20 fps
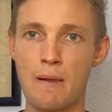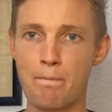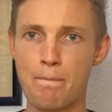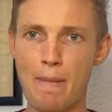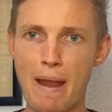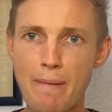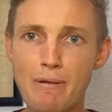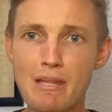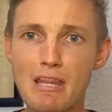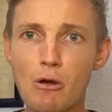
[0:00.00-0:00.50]

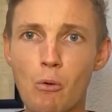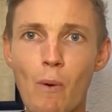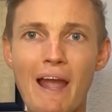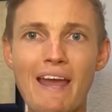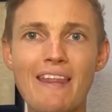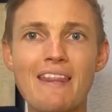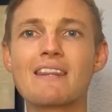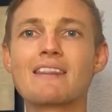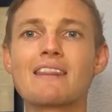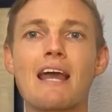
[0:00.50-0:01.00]
Maybe the way
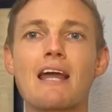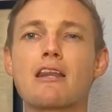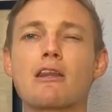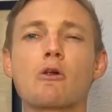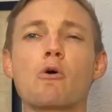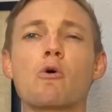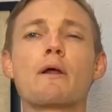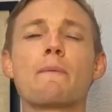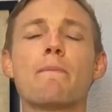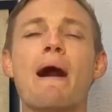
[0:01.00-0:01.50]
that they
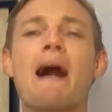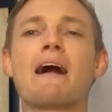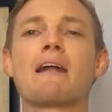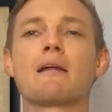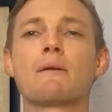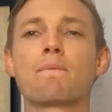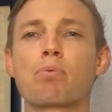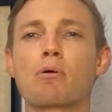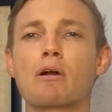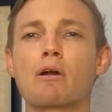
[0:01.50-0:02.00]
thought about
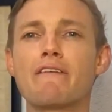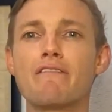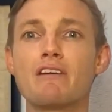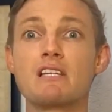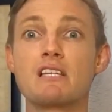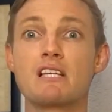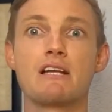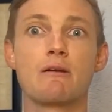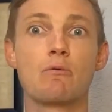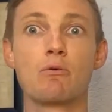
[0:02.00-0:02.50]
it
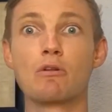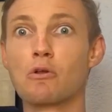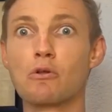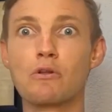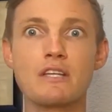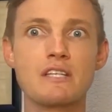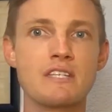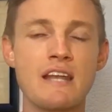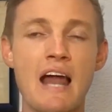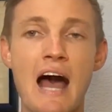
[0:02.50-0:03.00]
previously with all
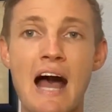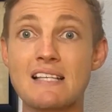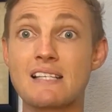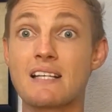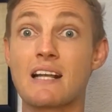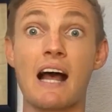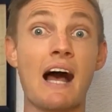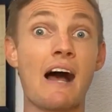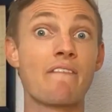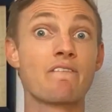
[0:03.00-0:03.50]
this nice
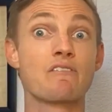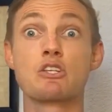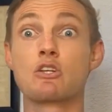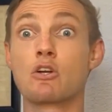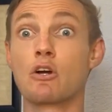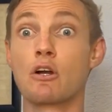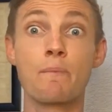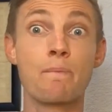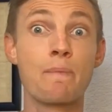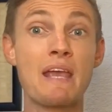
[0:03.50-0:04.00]
guy, I've just
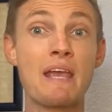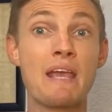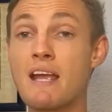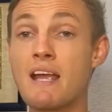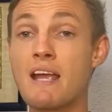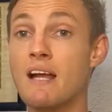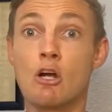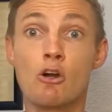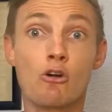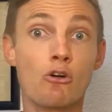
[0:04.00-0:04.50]
got to
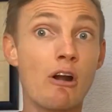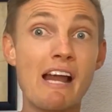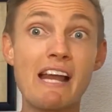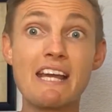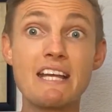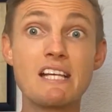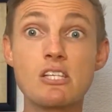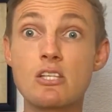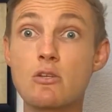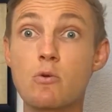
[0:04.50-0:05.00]
be
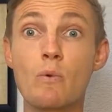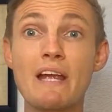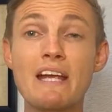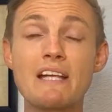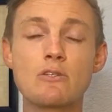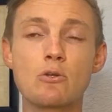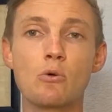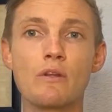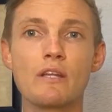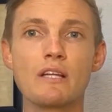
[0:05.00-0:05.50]
really
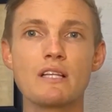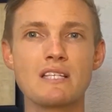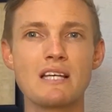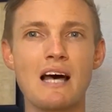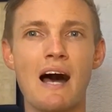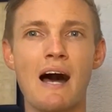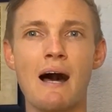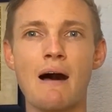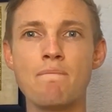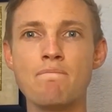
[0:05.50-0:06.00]
sweet all the
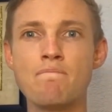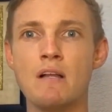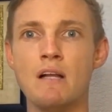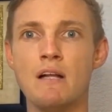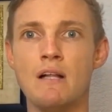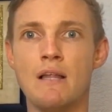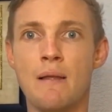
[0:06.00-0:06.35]
time.